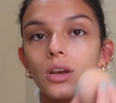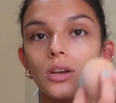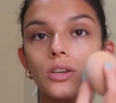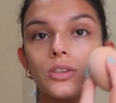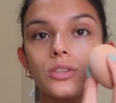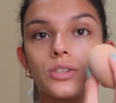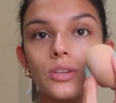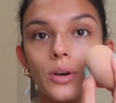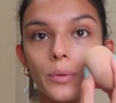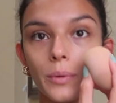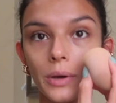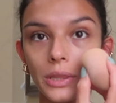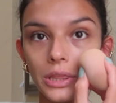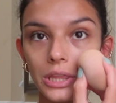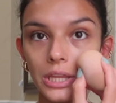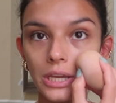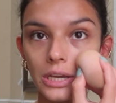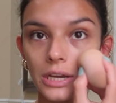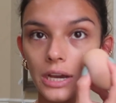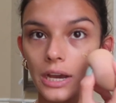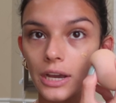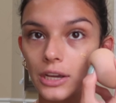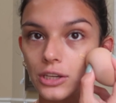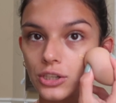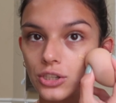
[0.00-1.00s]
So one
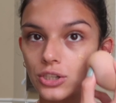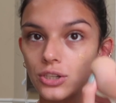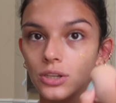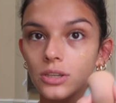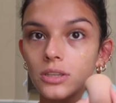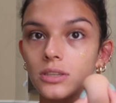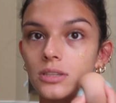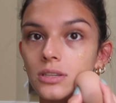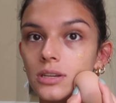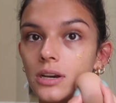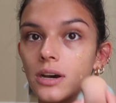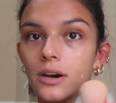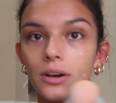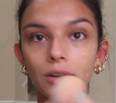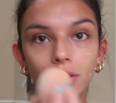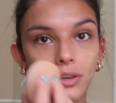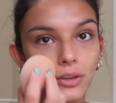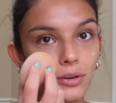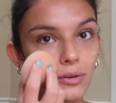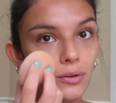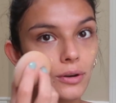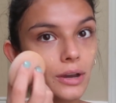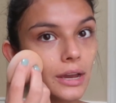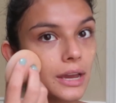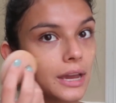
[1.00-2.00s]
thing I should tell
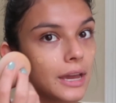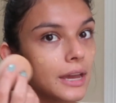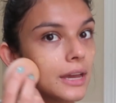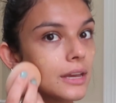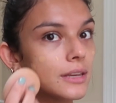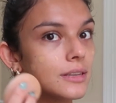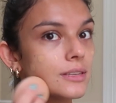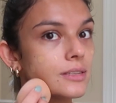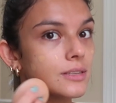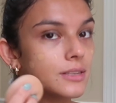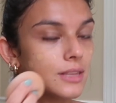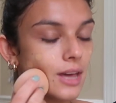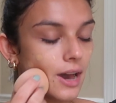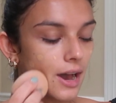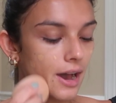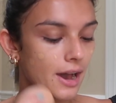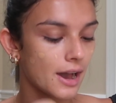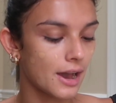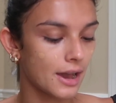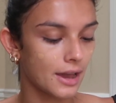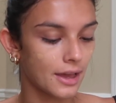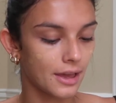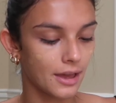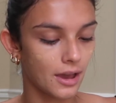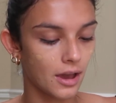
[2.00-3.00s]
you is
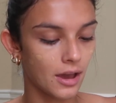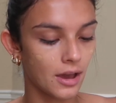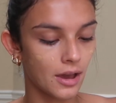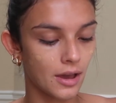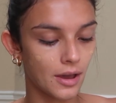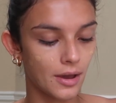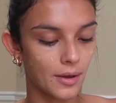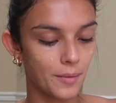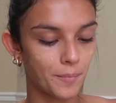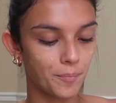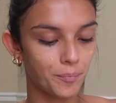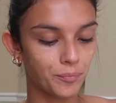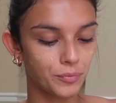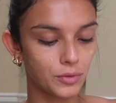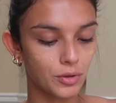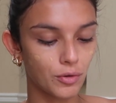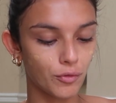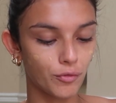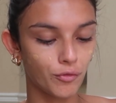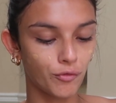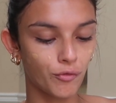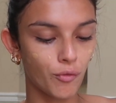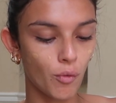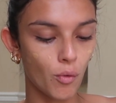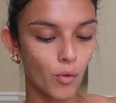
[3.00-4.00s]
that
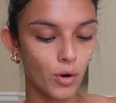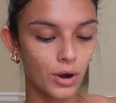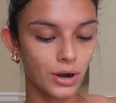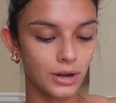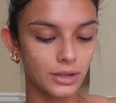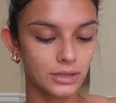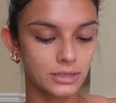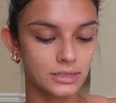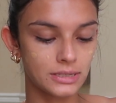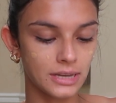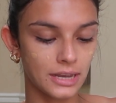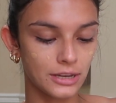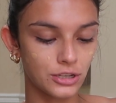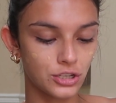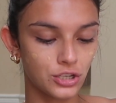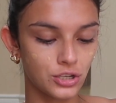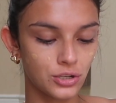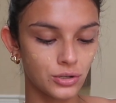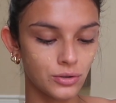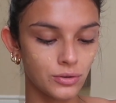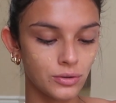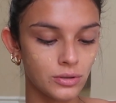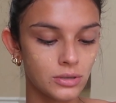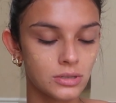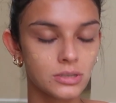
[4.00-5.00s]
for test
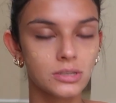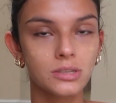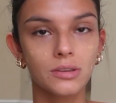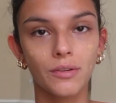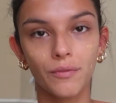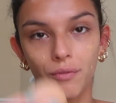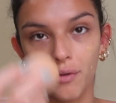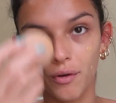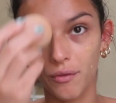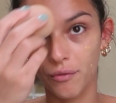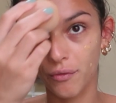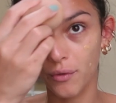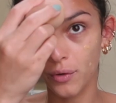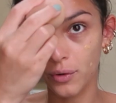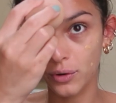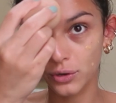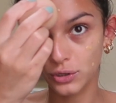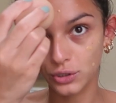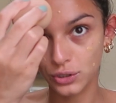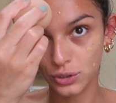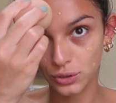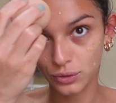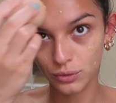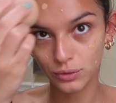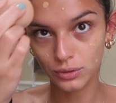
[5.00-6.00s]
shoots, for photo
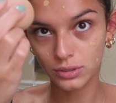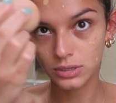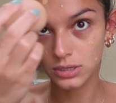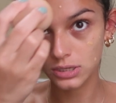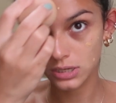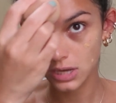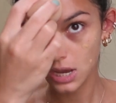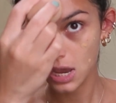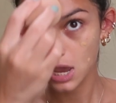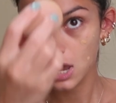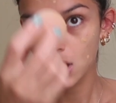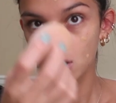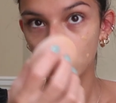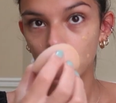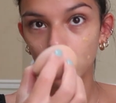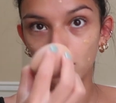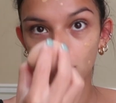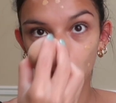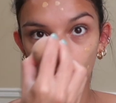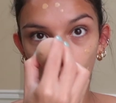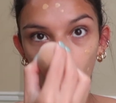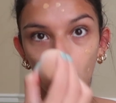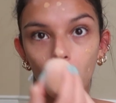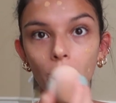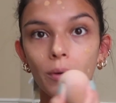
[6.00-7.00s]
shoots,
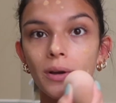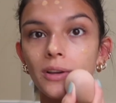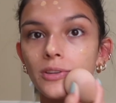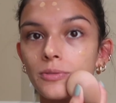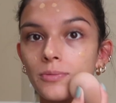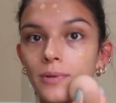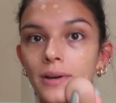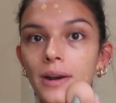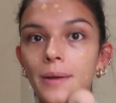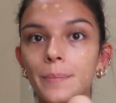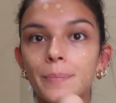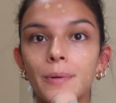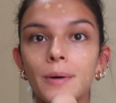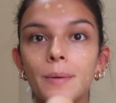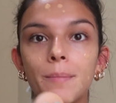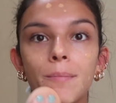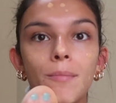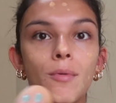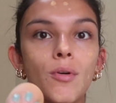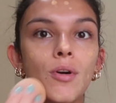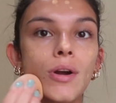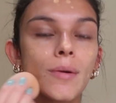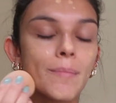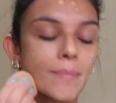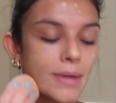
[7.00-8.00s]
you always want to put
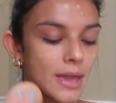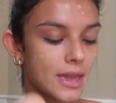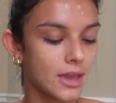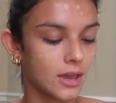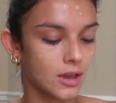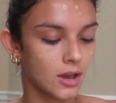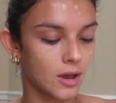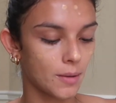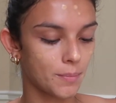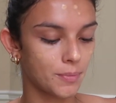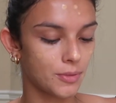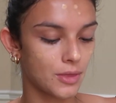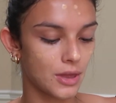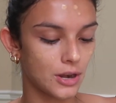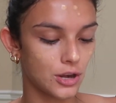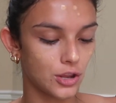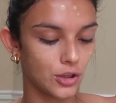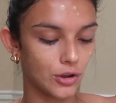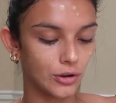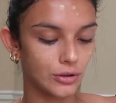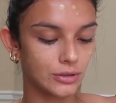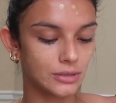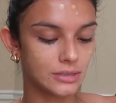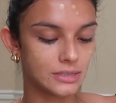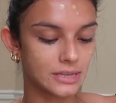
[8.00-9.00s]
more makeup than
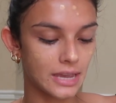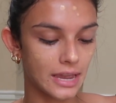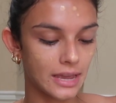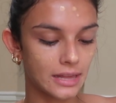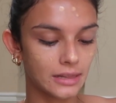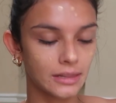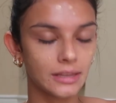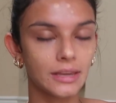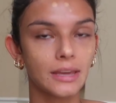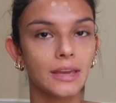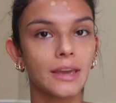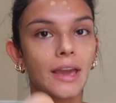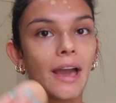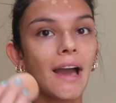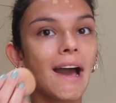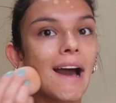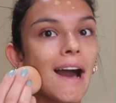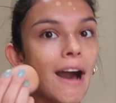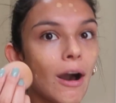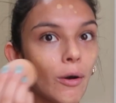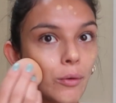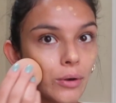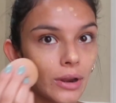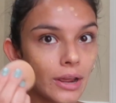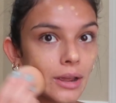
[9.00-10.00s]
your daily
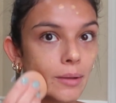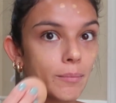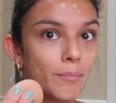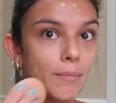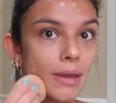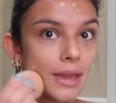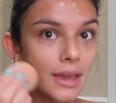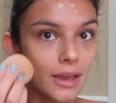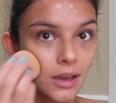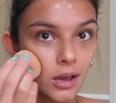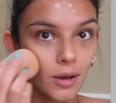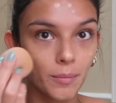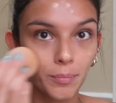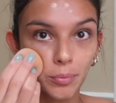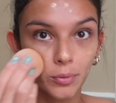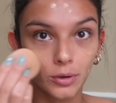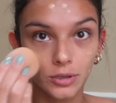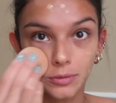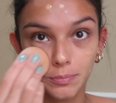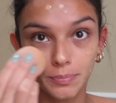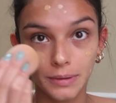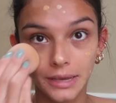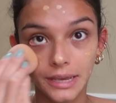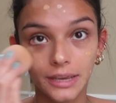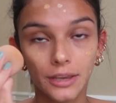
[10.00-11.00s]
outing makeup
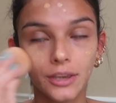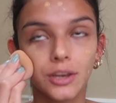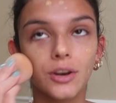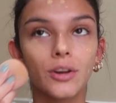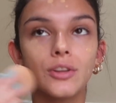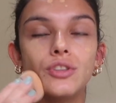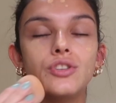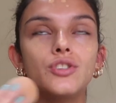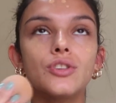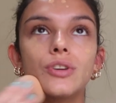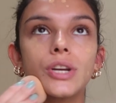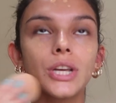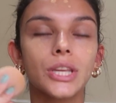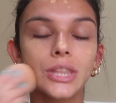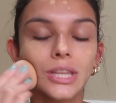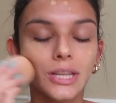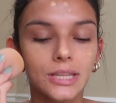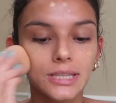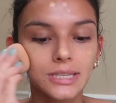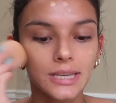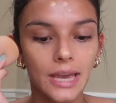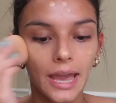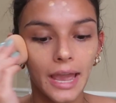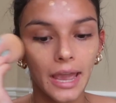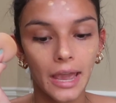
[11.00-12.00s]
would be, you know, during the
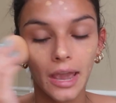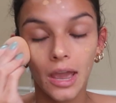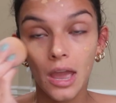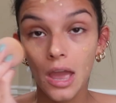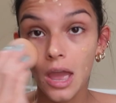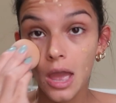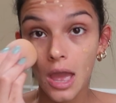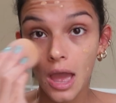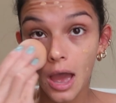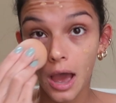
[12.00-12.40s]
day.